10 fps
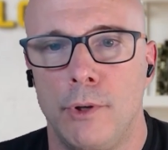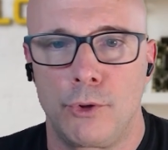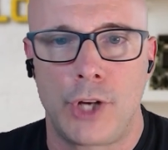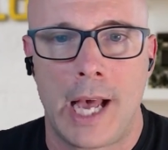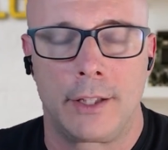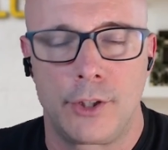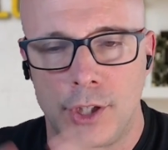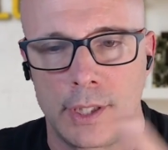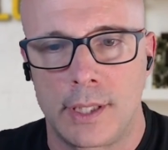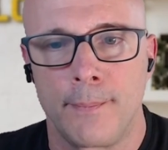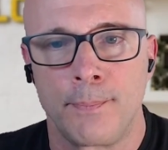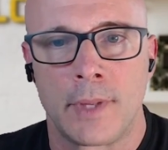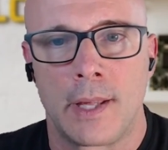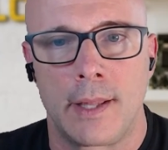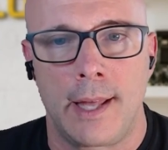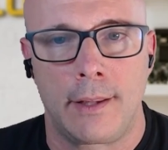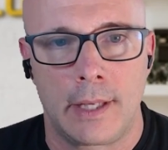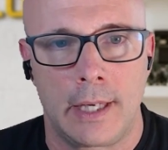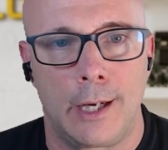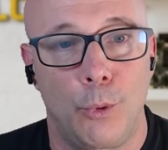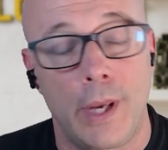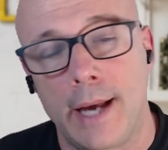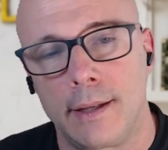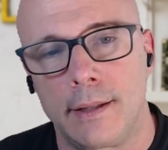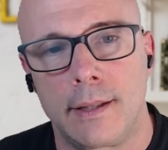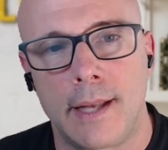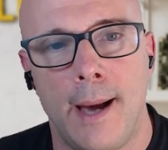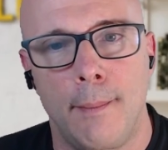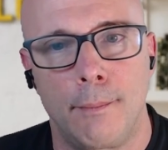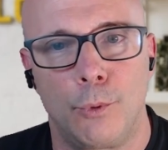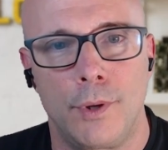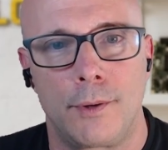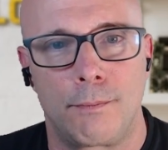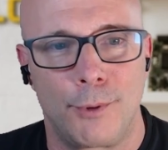challenges that we had at the time with,